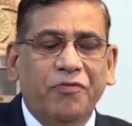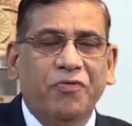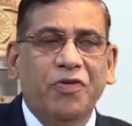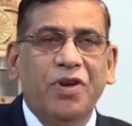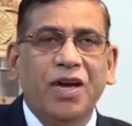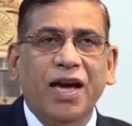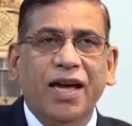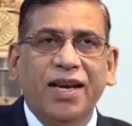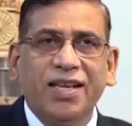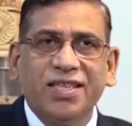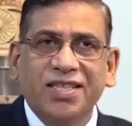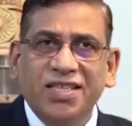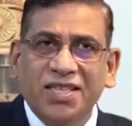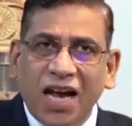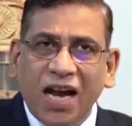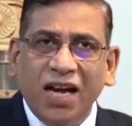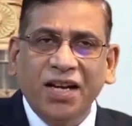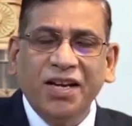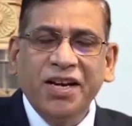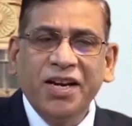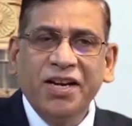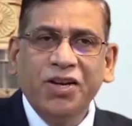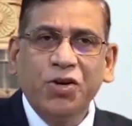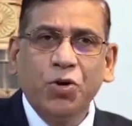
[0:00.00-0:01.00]
We are
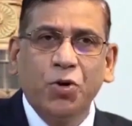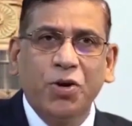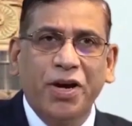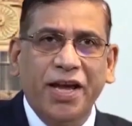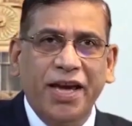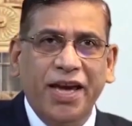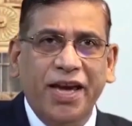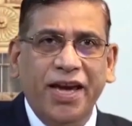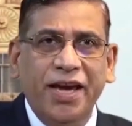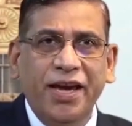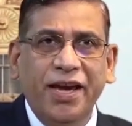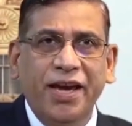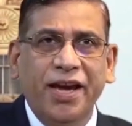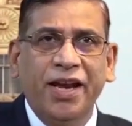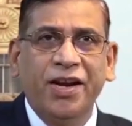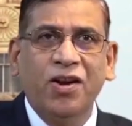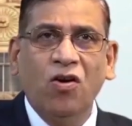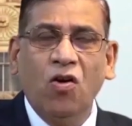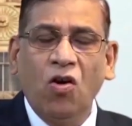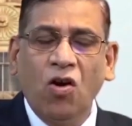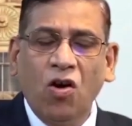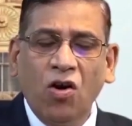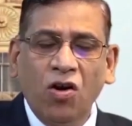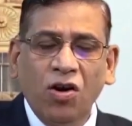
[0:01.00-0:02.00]
starting today
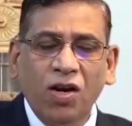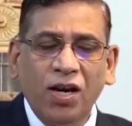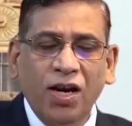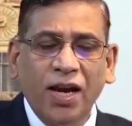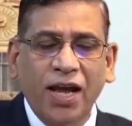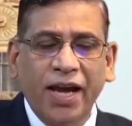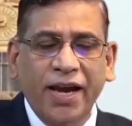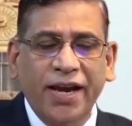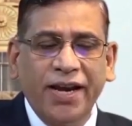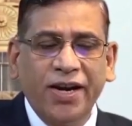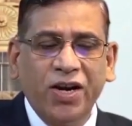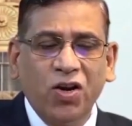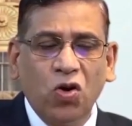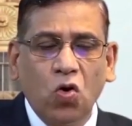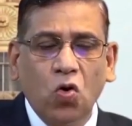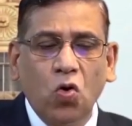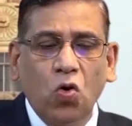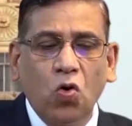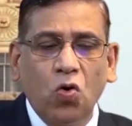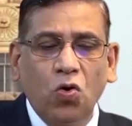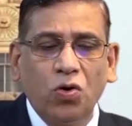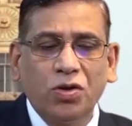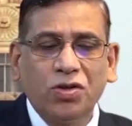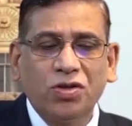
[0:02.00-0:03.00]
an online
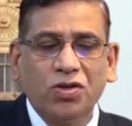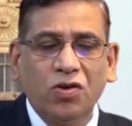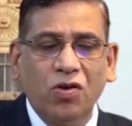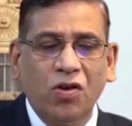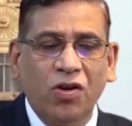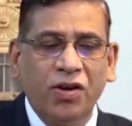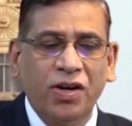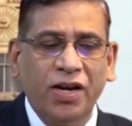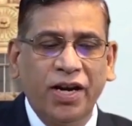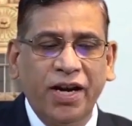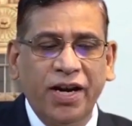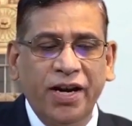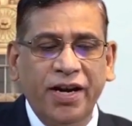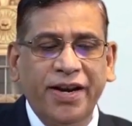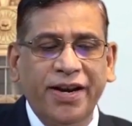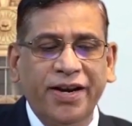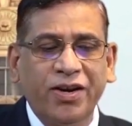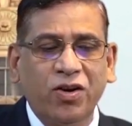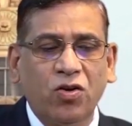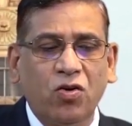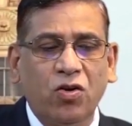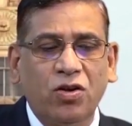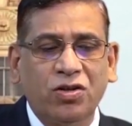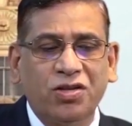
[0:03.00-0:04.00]
course on
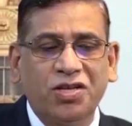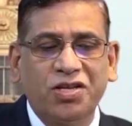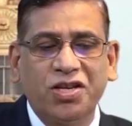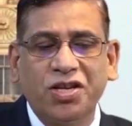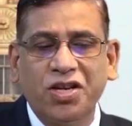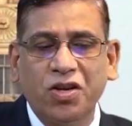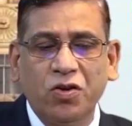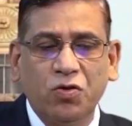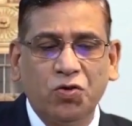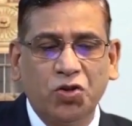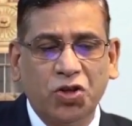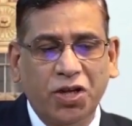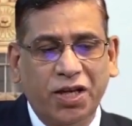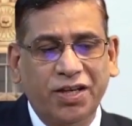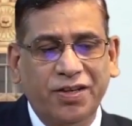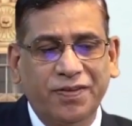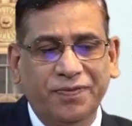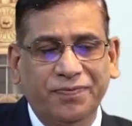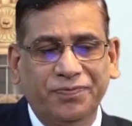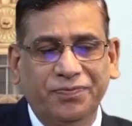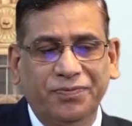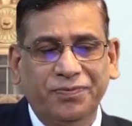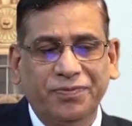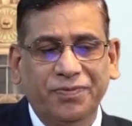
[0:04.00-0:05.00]
Indian Constitution.
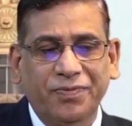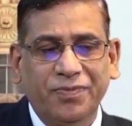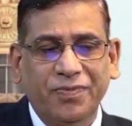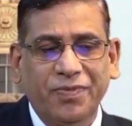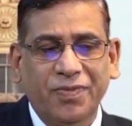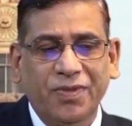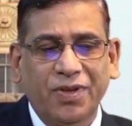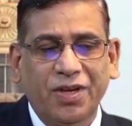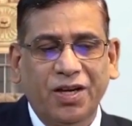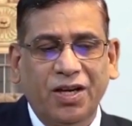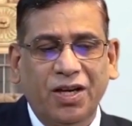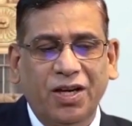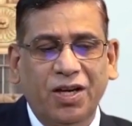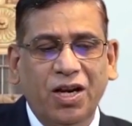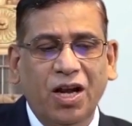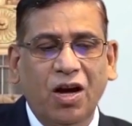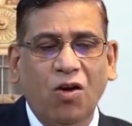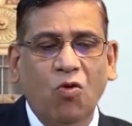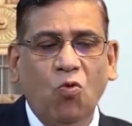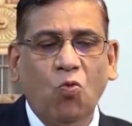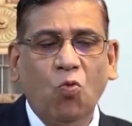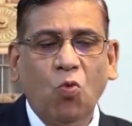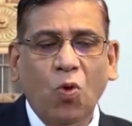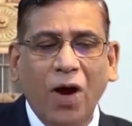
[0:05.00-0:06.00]

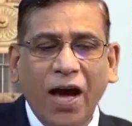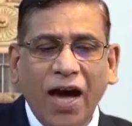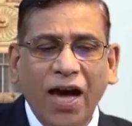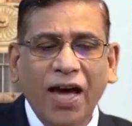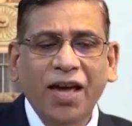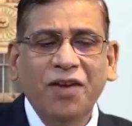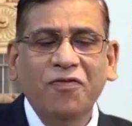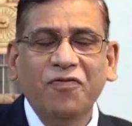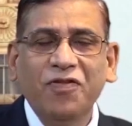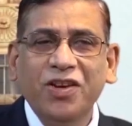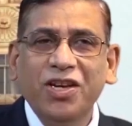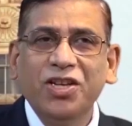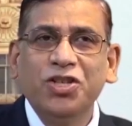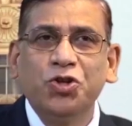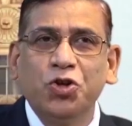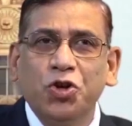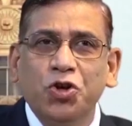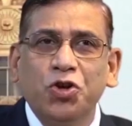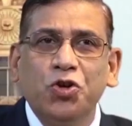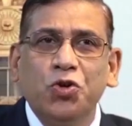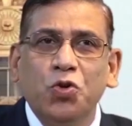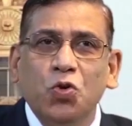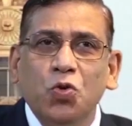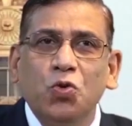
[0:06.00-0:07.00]
Now, why we
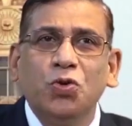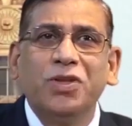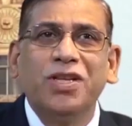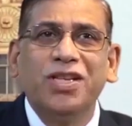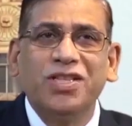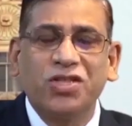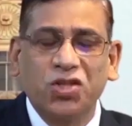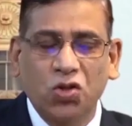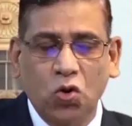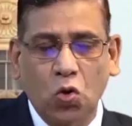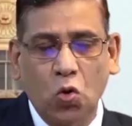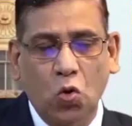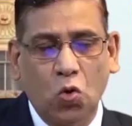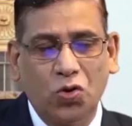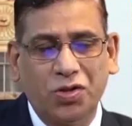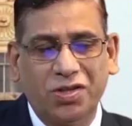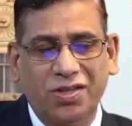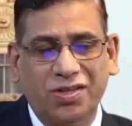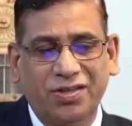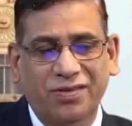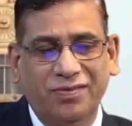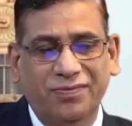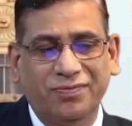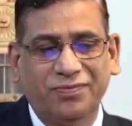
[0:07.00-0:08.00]
should do this
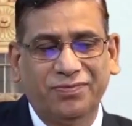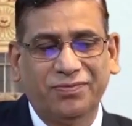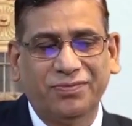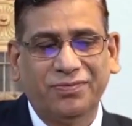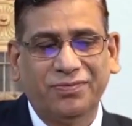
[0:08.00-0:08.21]
course?